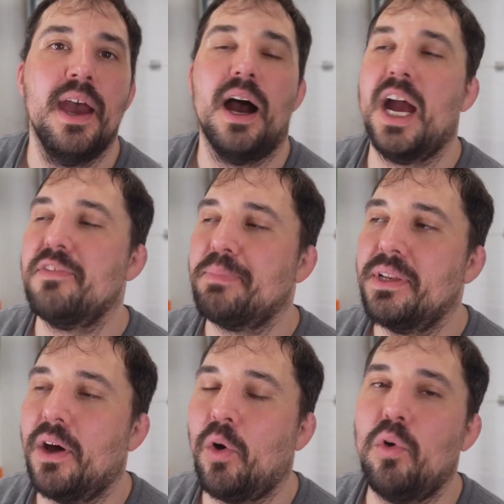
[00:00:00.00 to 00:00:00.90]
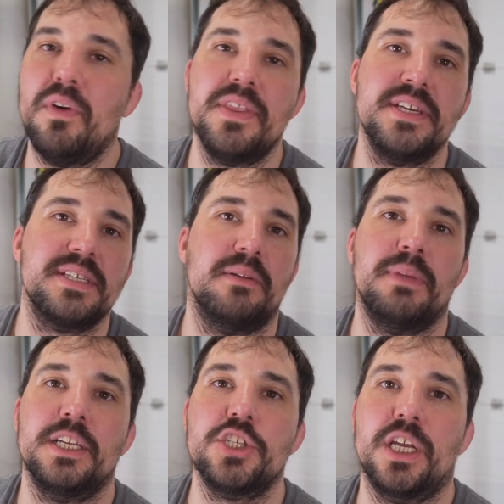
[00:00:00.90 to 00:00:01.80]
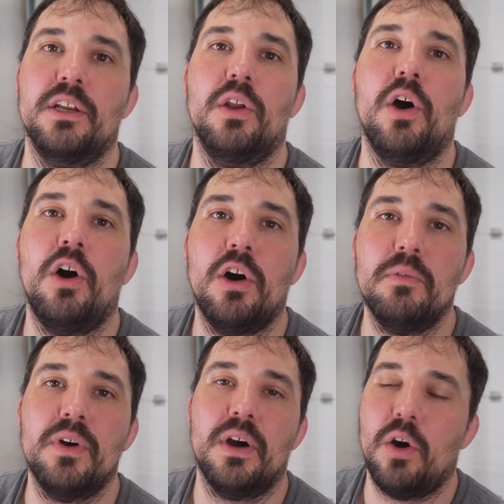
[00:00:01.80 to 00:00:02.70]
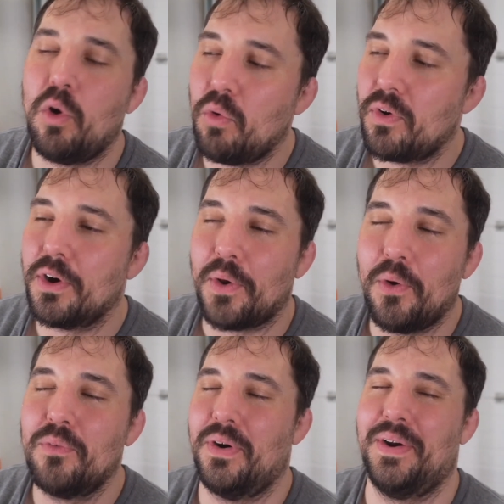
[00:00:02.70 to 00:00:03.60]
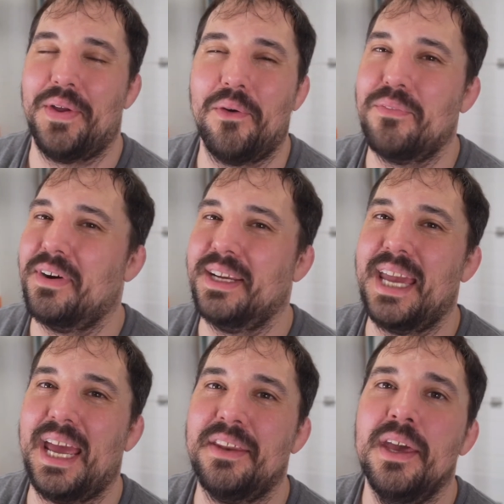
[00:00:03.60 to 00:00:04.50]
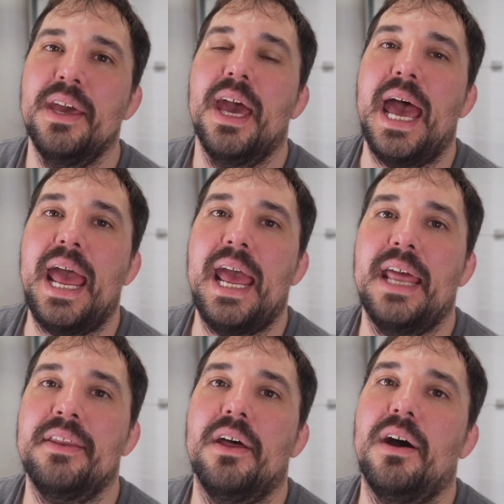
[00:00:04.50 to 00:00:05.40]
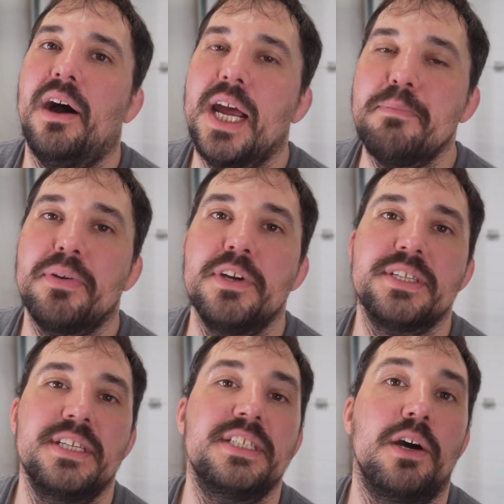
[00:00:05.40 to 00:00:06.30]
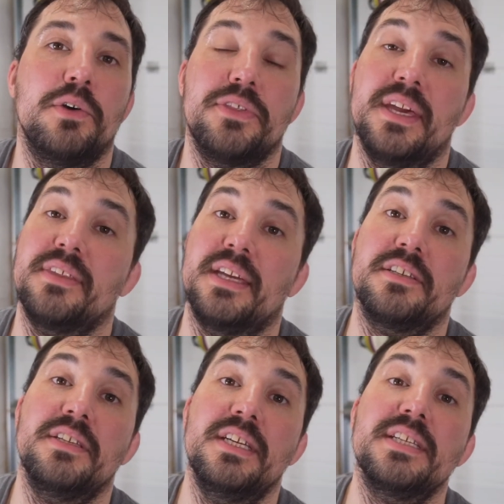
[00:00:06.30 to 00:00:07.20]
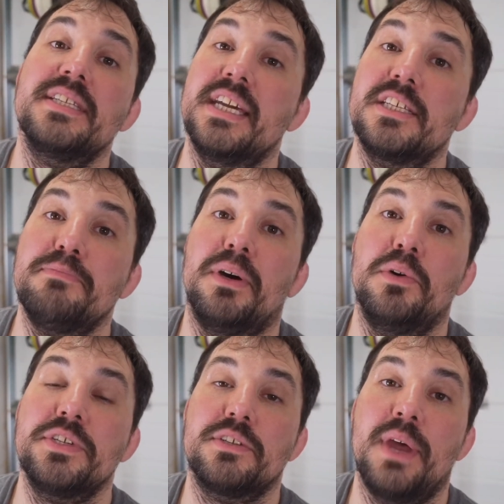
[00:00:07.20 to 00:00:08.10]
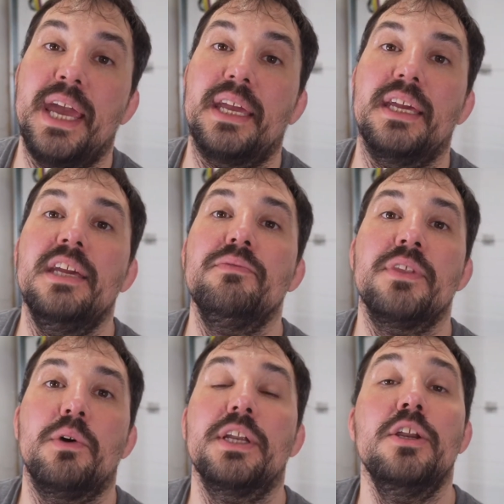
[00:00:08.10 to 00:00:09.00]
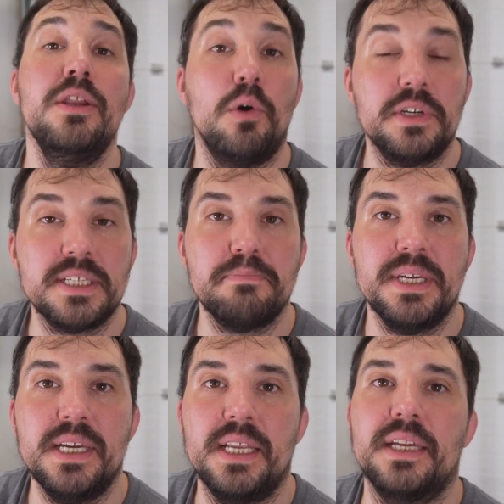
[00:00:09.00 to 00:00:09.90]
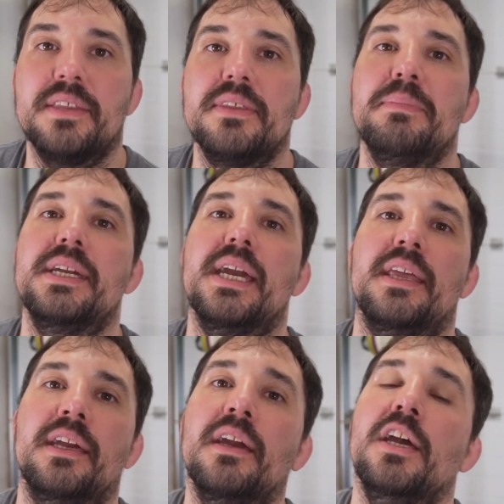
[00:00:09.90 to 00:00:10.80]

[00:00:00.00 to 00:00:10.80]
I've been over this on my channel over and over again. And I personally don't think that you need a 6-post rack, even though it looks appealing in the beginning